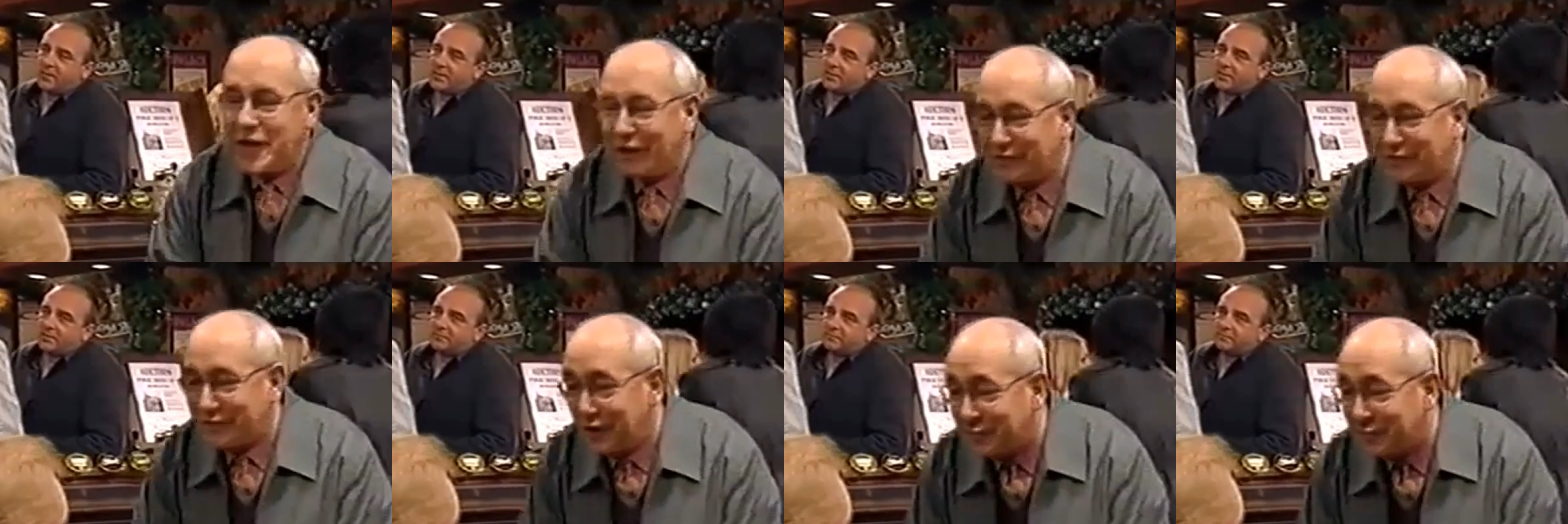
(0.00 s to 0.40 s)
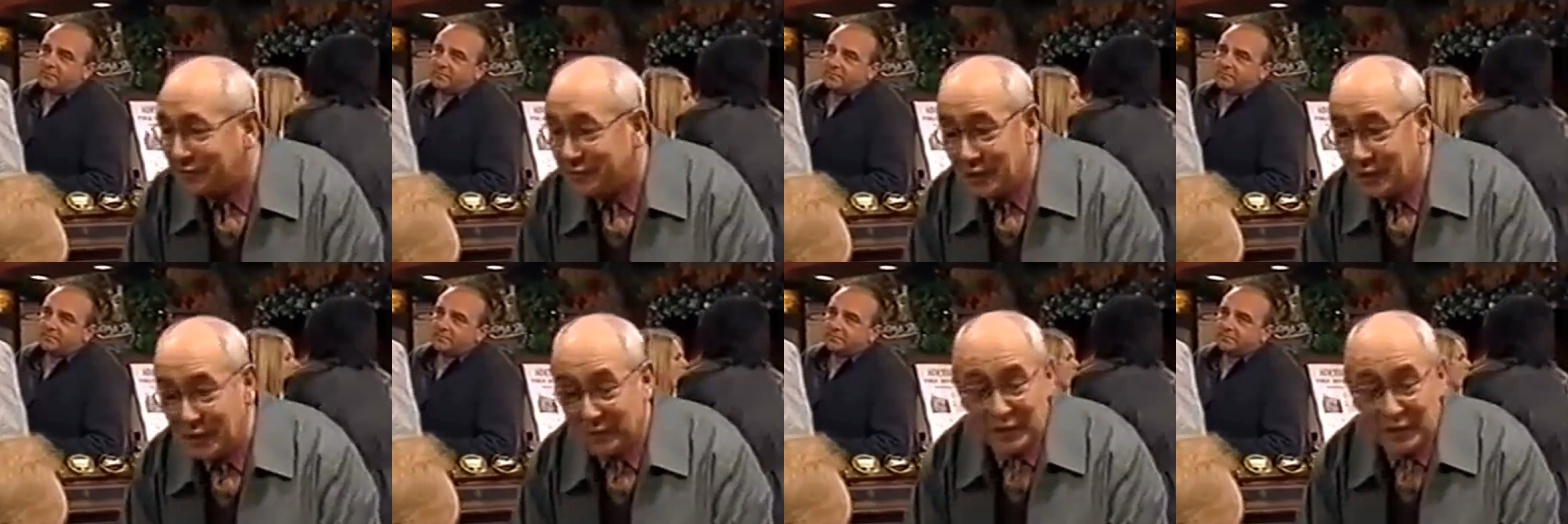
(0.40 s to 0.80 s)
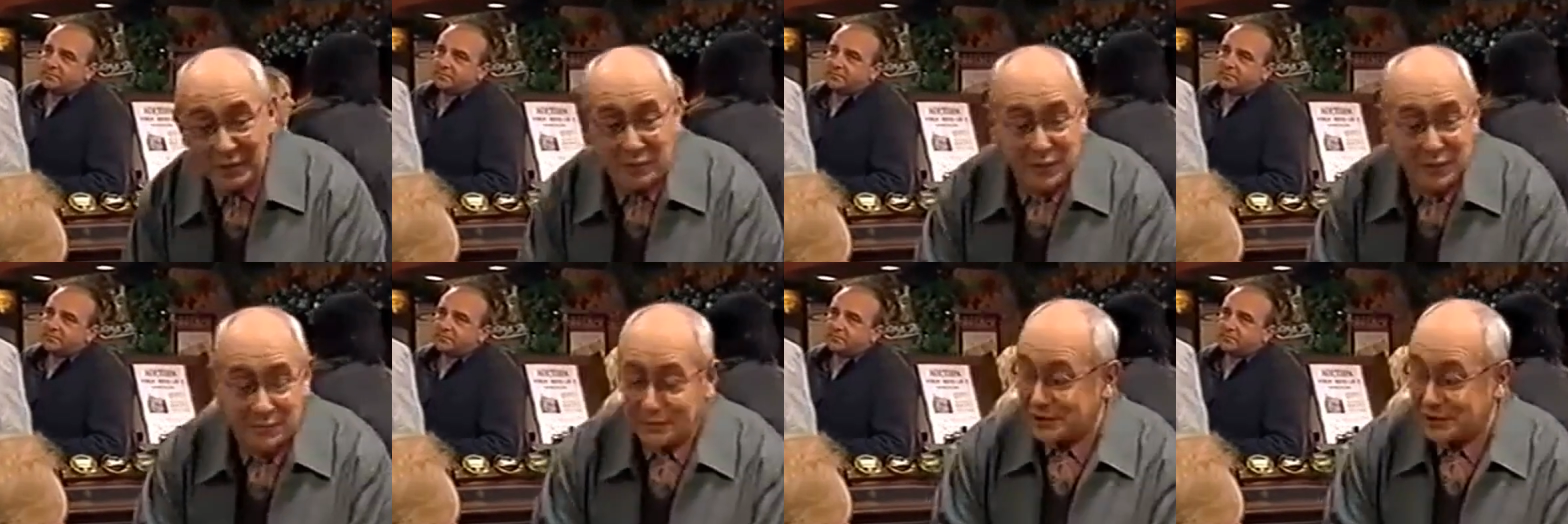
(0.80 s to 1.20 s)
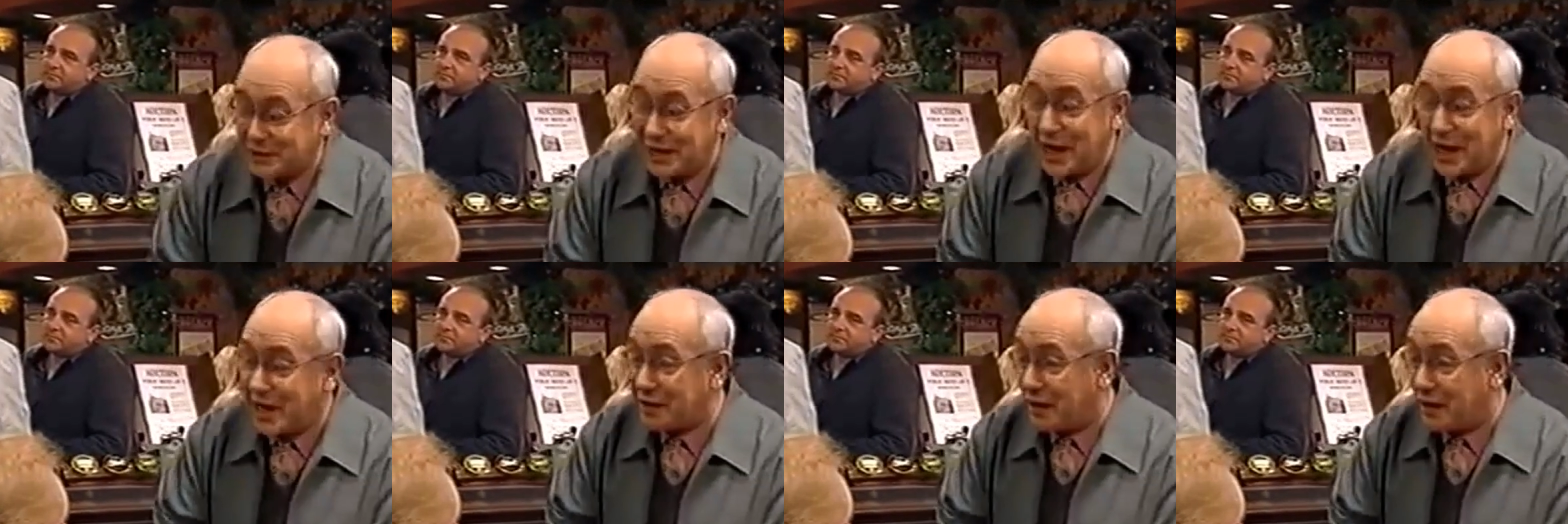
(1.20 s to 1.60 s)
Speaker 1: I've told so many people
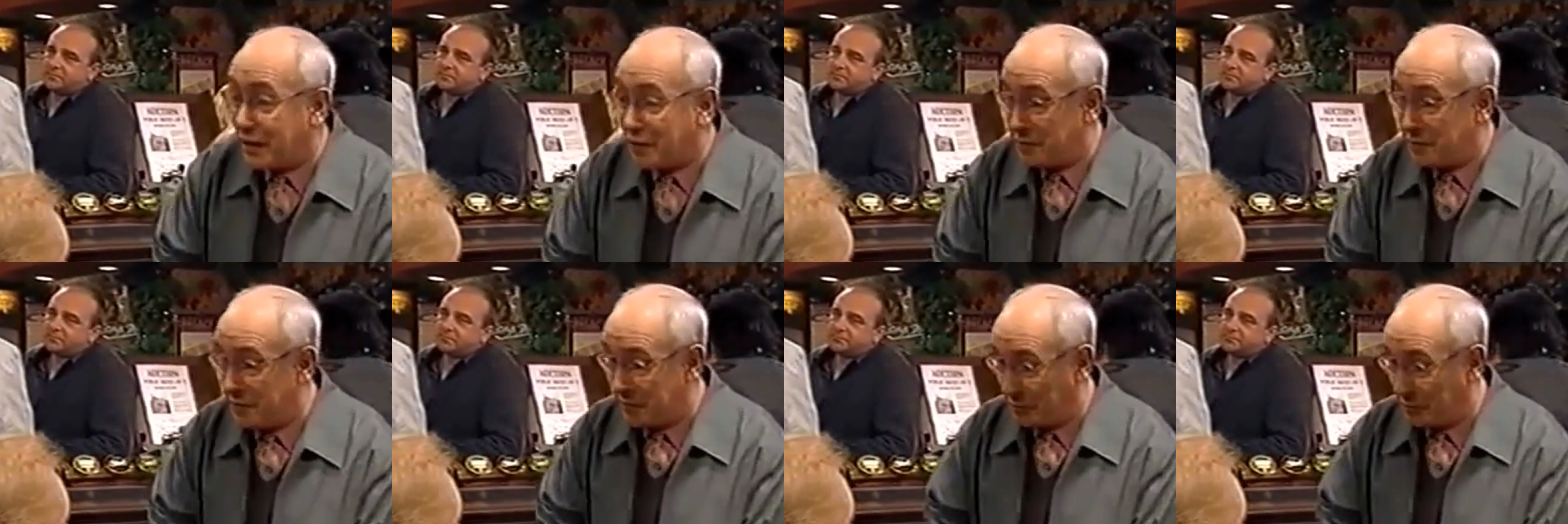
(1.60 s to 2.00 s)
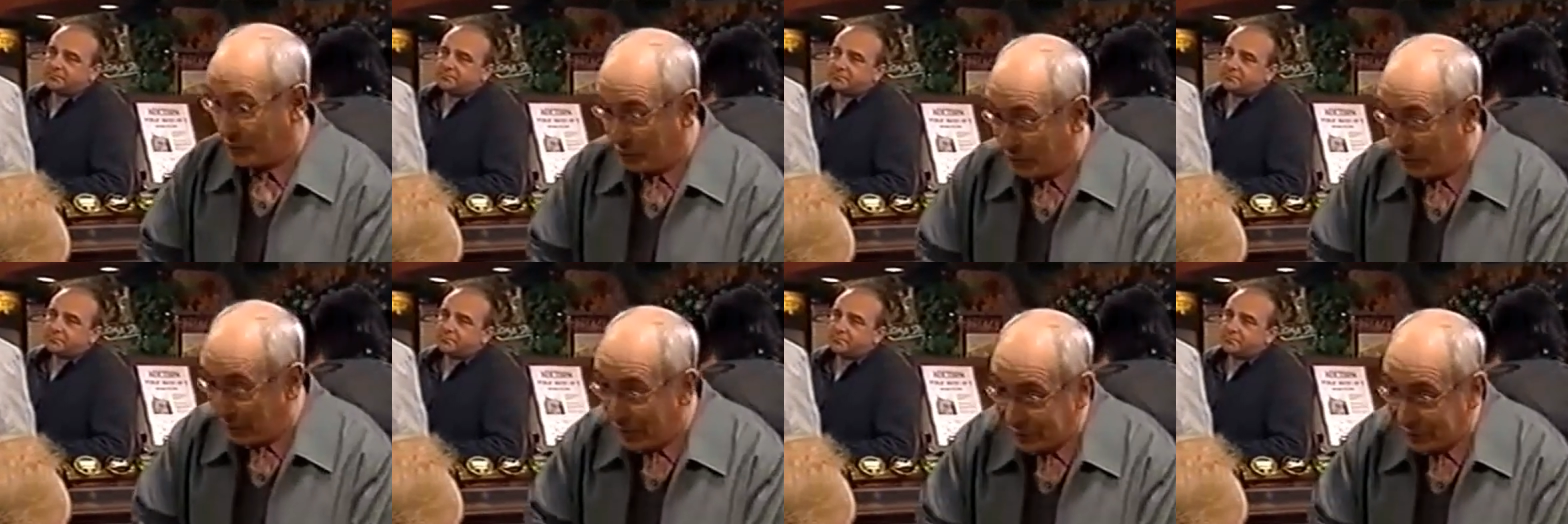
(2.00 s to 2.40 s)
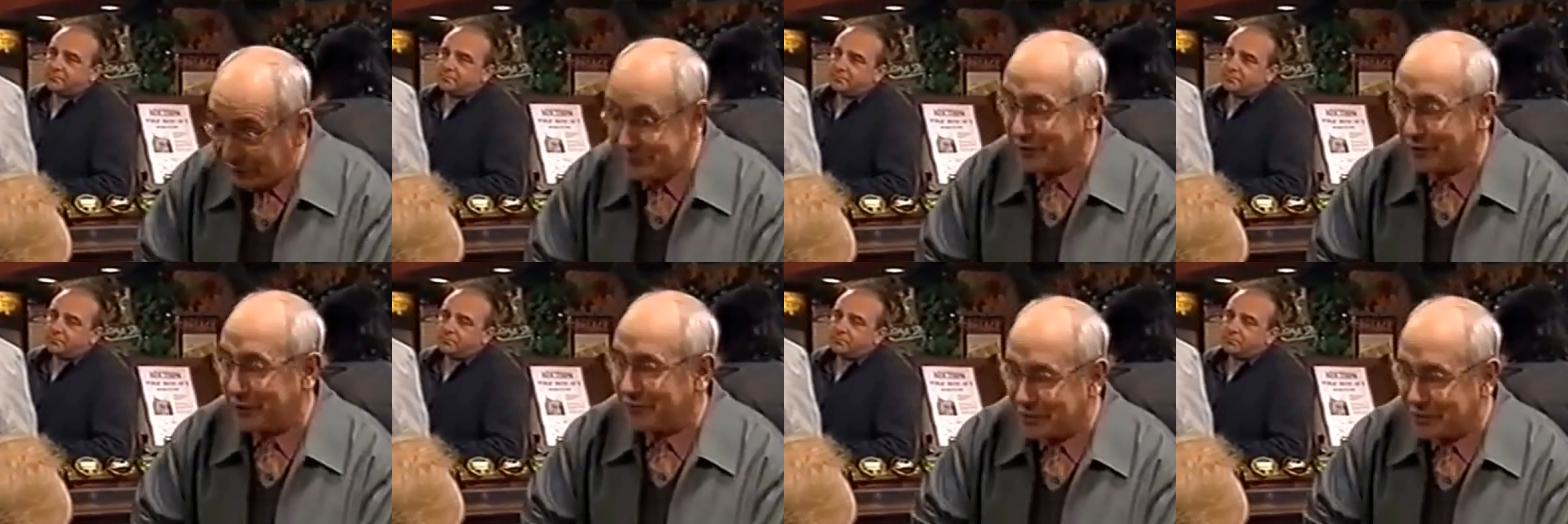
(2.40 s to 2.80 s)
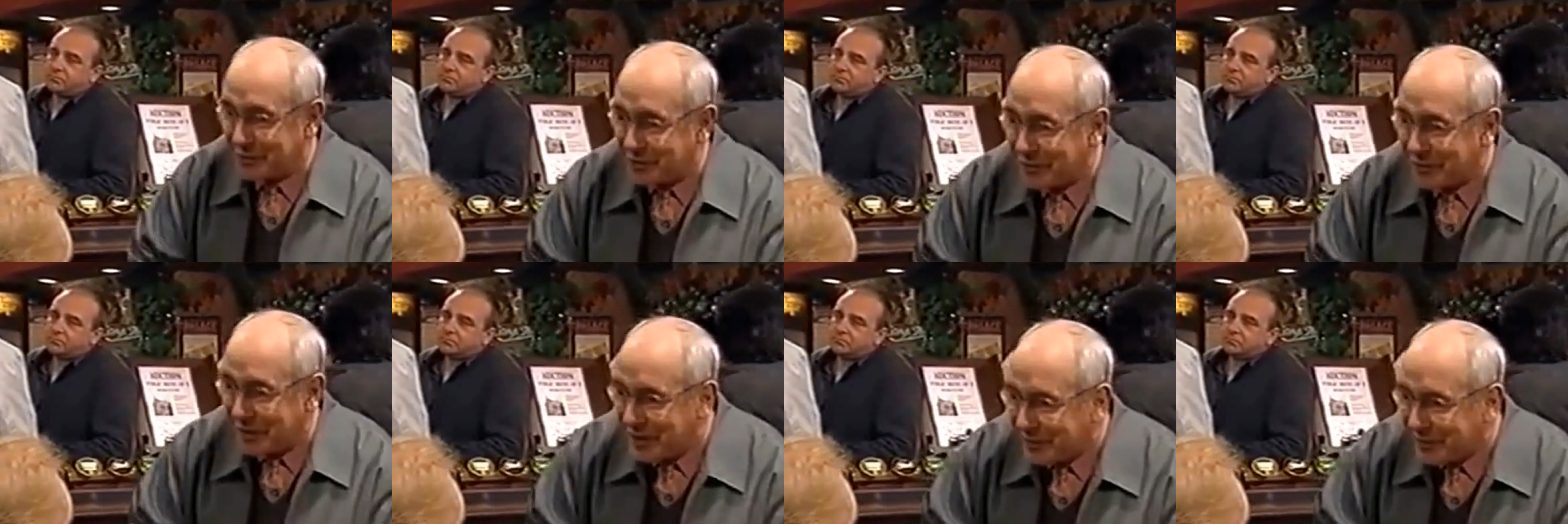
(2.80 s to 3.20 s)
today, I can't remember who I have told and who I